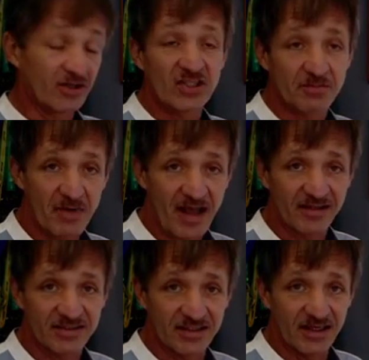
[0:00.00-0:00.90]
Richard
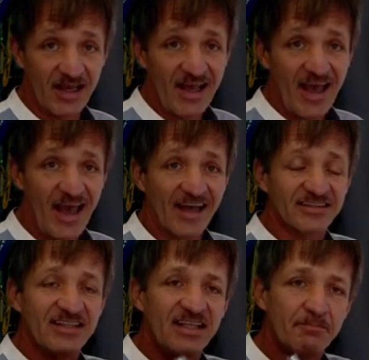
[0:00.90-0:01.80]
Branson,
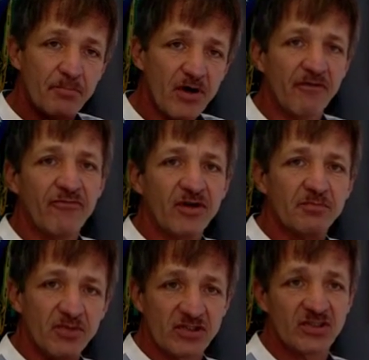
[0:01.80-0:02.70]
as the
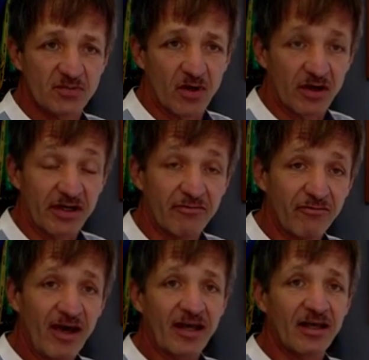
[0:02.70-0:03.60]
perfect business model. In
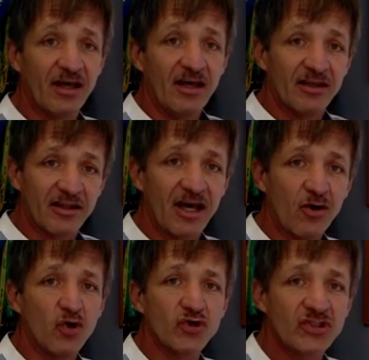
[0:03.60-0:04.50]
fact, they
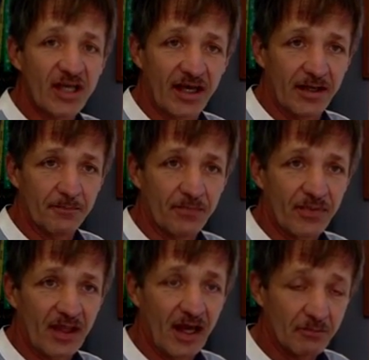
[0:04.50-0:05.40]
all say,
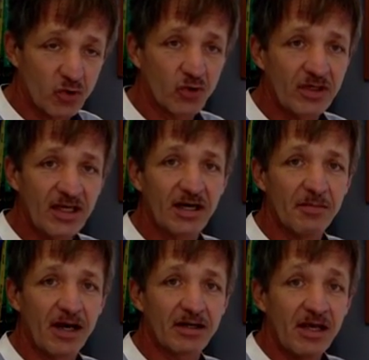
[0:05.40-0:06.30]
I'm talking here
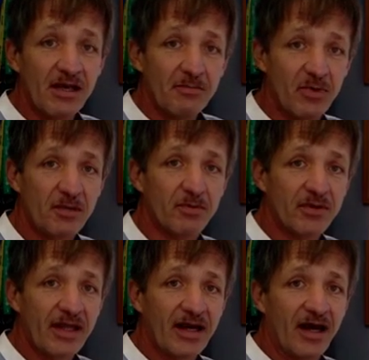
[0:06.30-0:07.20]
about people
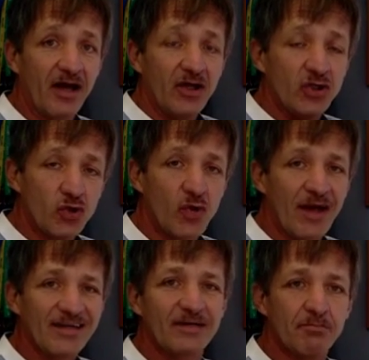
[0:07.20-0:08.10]
that are
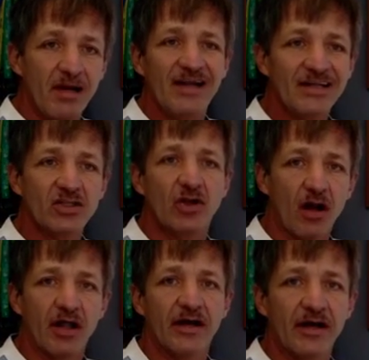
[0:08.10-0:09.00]
$200 billion